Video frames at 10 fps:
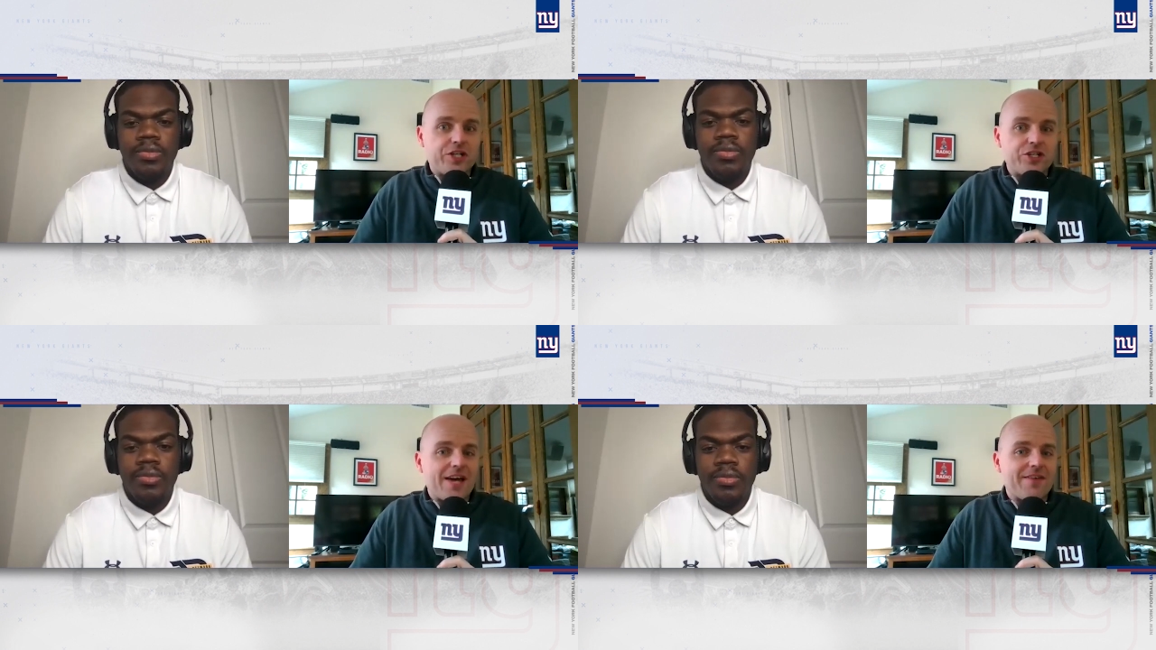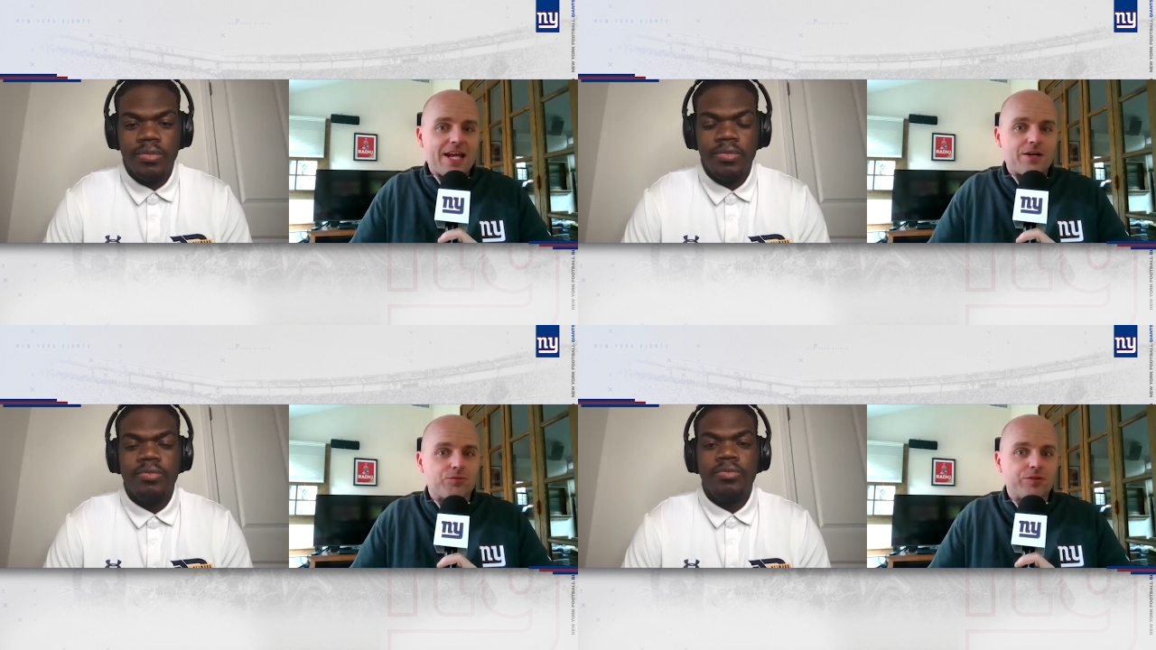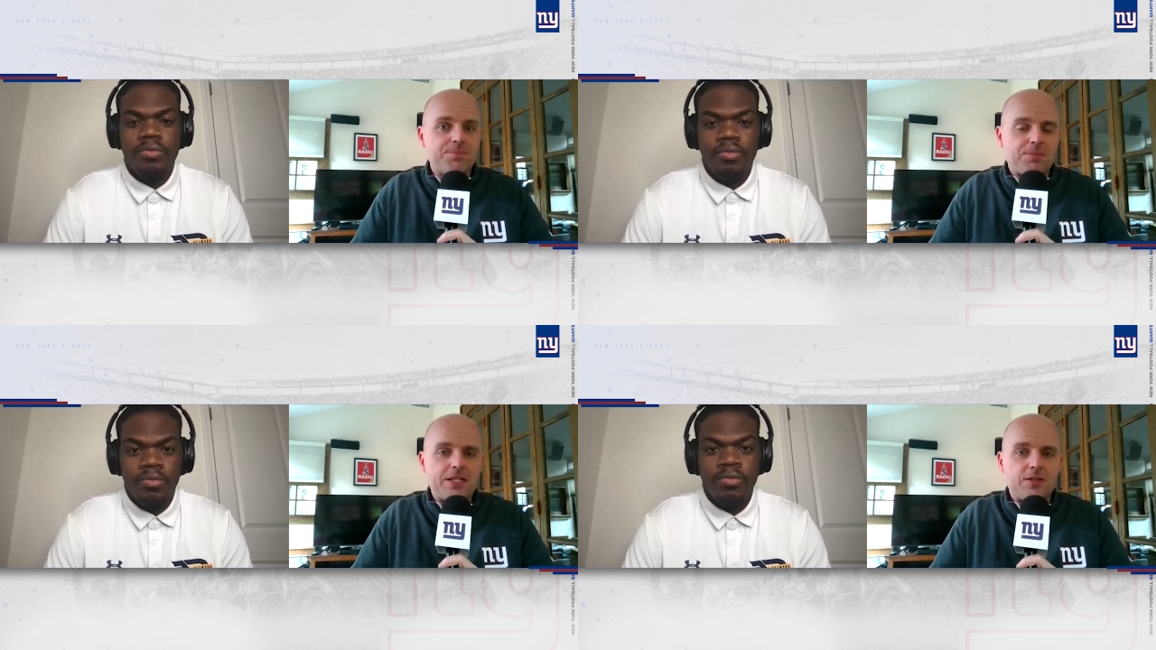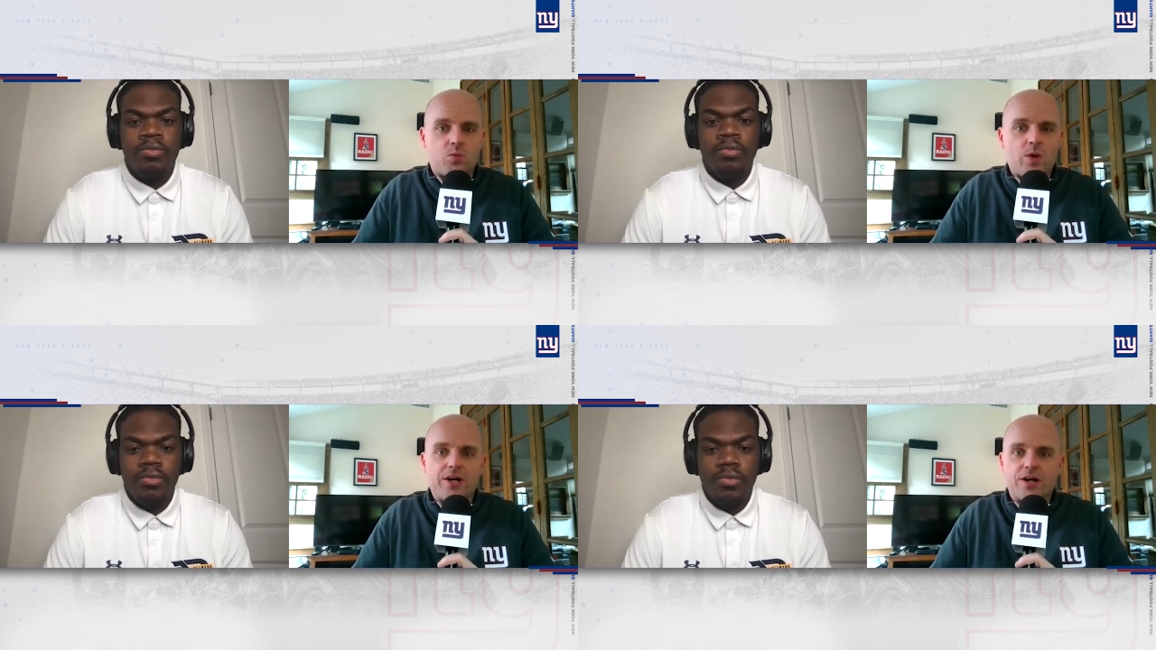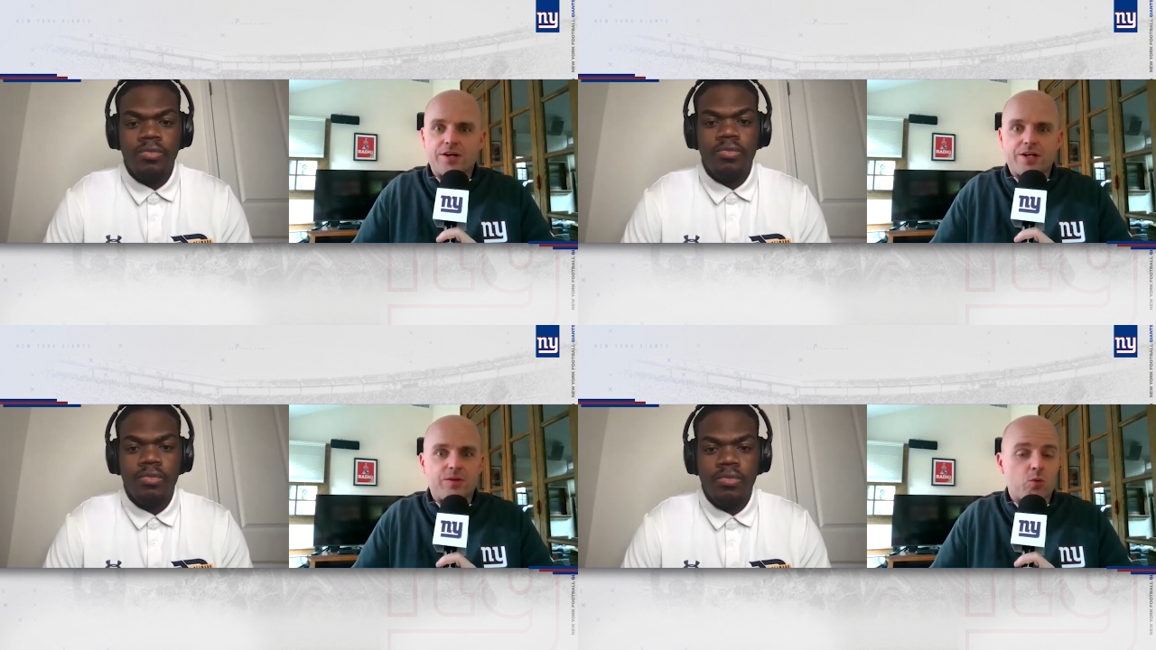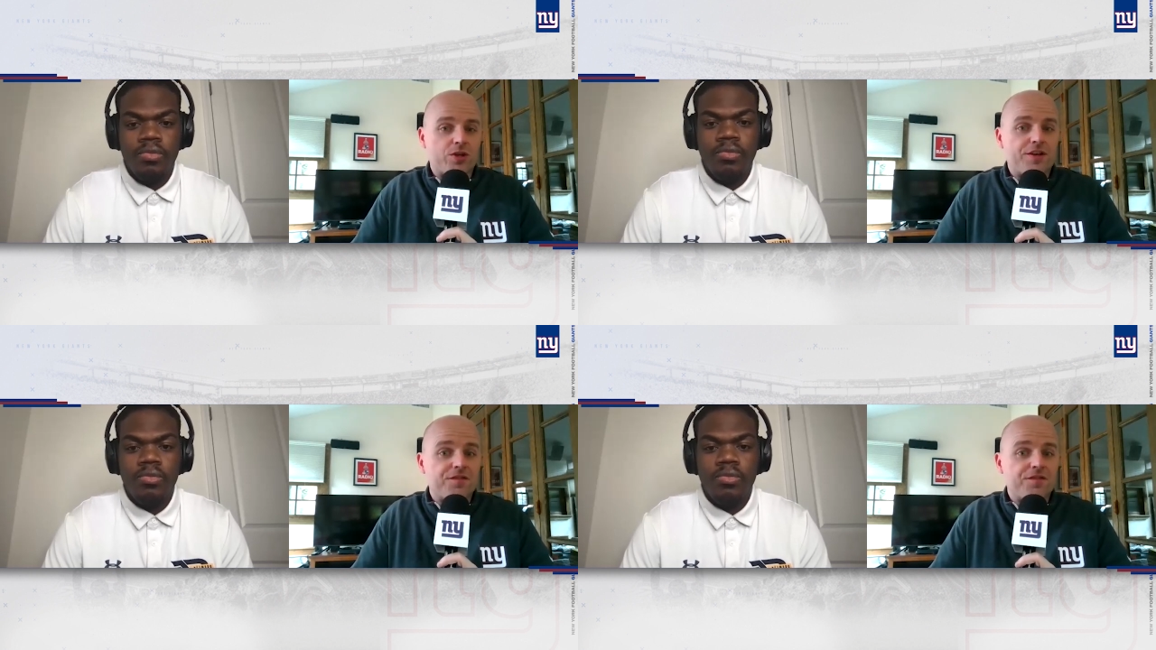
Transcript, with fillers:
Speaker 1: You haven't had a repeat winner in more than